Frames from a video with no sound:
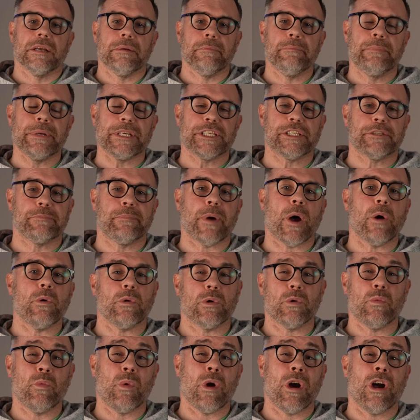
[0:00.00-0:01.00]

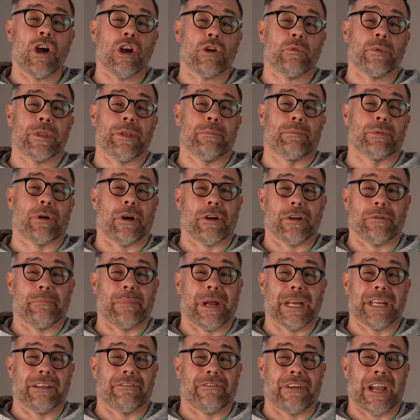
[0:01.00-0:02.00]
Bespoke work with the product
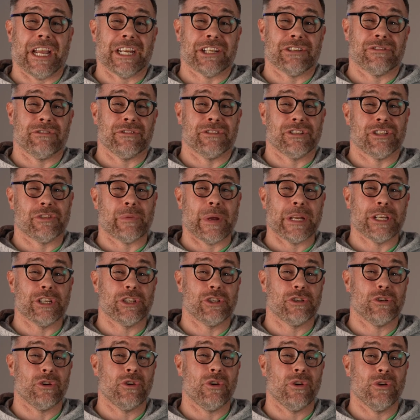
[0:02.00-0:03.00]
manufacturers to
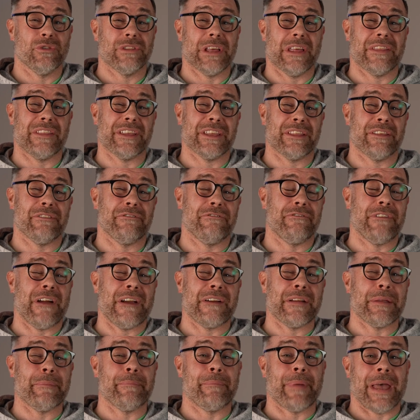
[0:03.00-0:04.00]
ensure that they are the
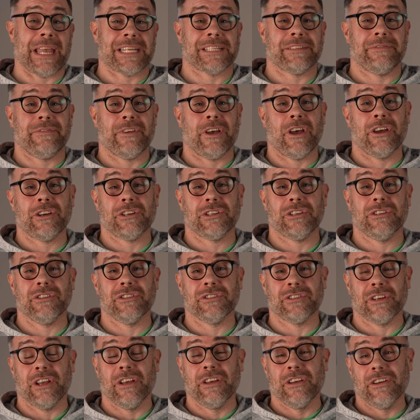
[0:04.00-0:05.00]
very best
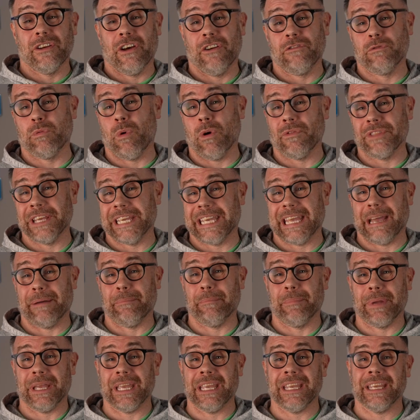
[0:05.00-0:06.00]
versions of what they
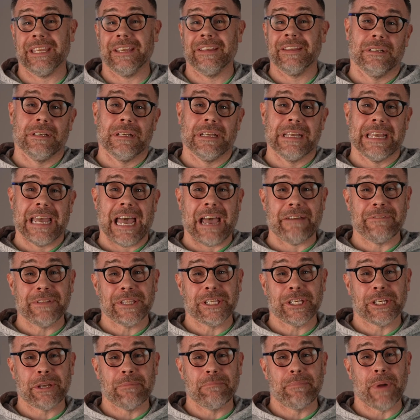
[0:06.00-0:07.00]
can be. Having
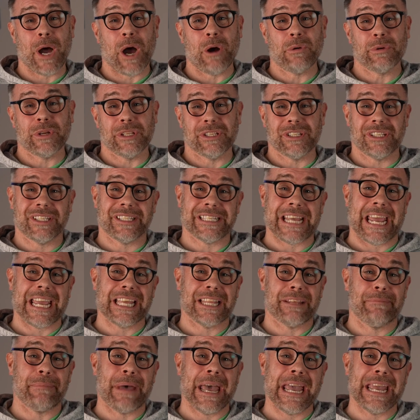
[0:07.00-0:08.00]
the components
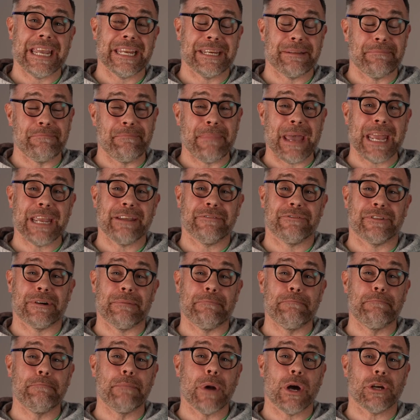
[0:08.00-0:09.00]
tailor-made make for a
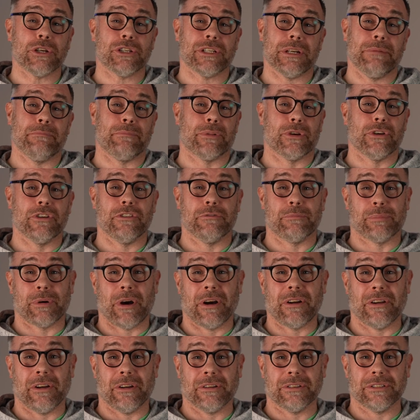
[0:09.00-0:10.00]
much improved
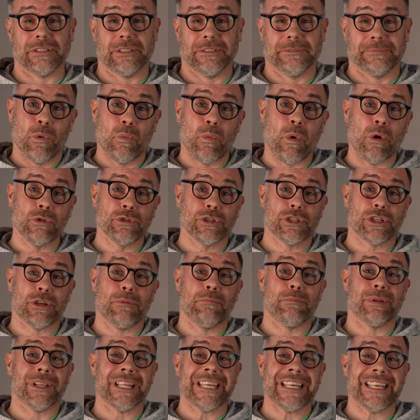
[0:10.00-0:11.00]
product. Once
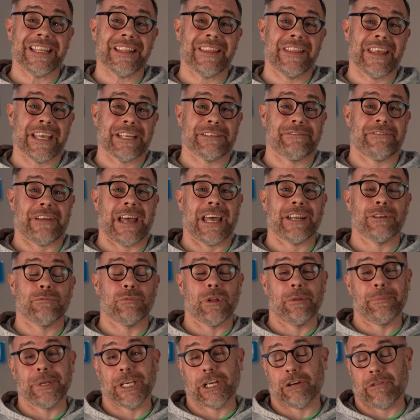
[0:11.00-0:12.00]
complete, this van
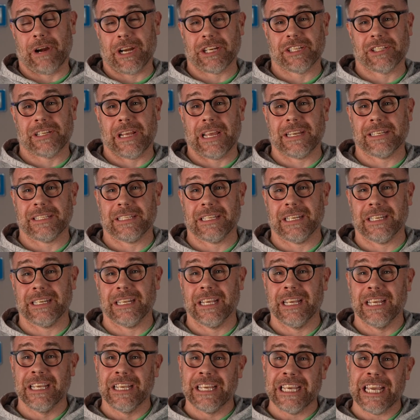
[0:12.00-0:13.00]
will be crash tested.
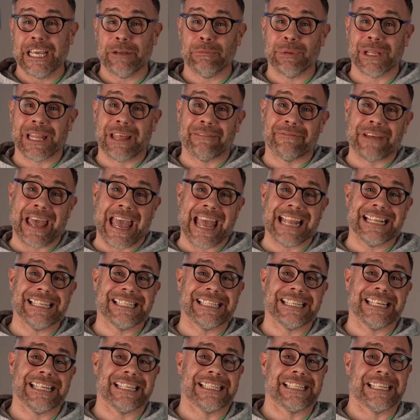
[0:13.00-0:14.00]
It will have
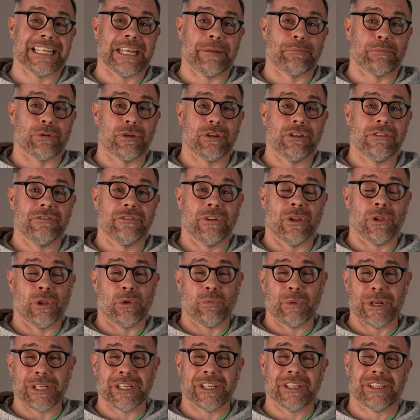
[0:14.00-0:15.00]
NCC approval,
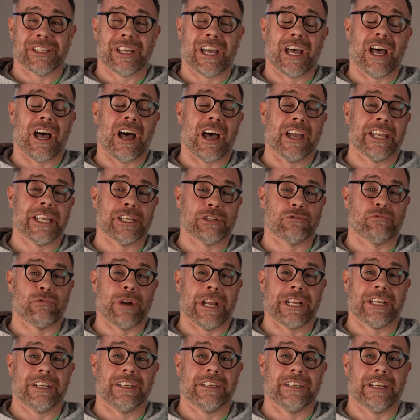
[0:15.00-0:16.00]
which is the highest
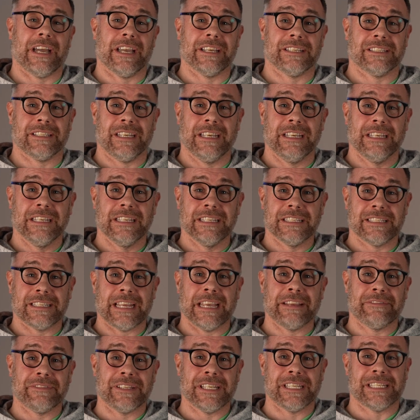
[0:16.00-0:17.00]
recognised
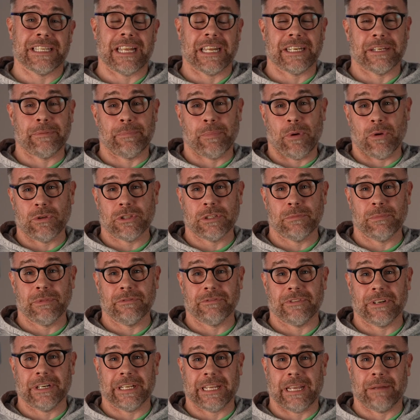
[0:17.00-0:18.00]
safety standard possible
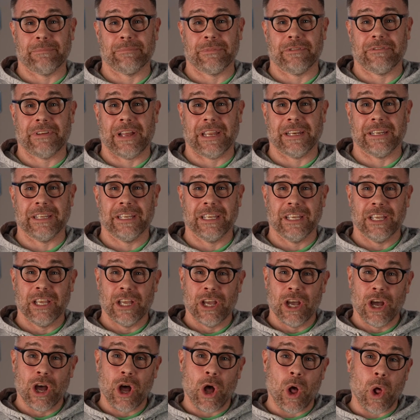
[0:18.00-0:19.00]
for a campervan,
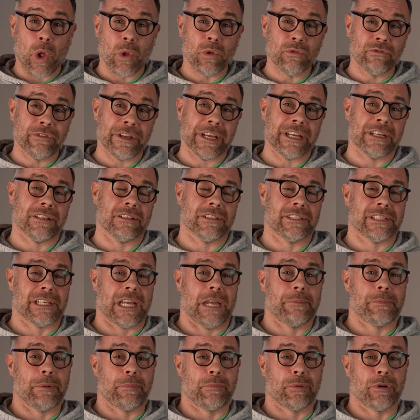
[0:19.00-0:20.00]
whole vehicle
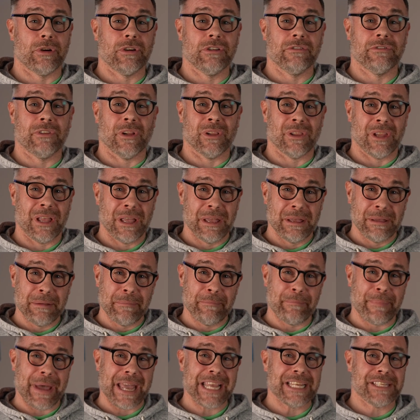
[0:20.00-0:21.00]
type approval,
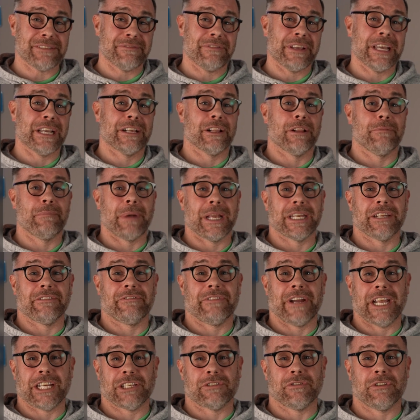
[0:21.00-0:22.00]
base vehicle
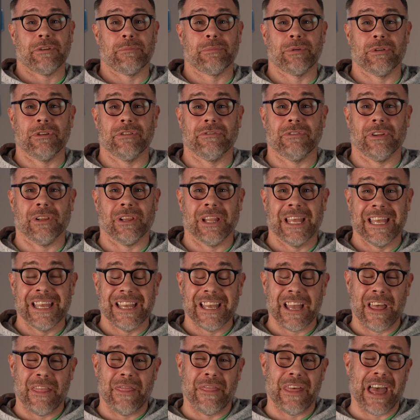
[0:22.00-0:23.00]
manufacturer approval,
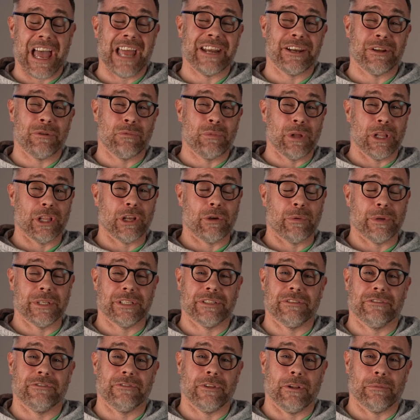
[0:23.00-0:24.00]
and then will go
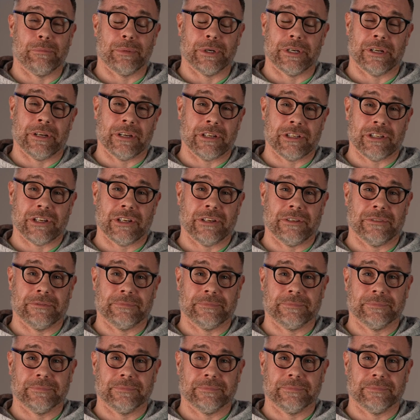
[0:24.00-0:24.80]
into full production.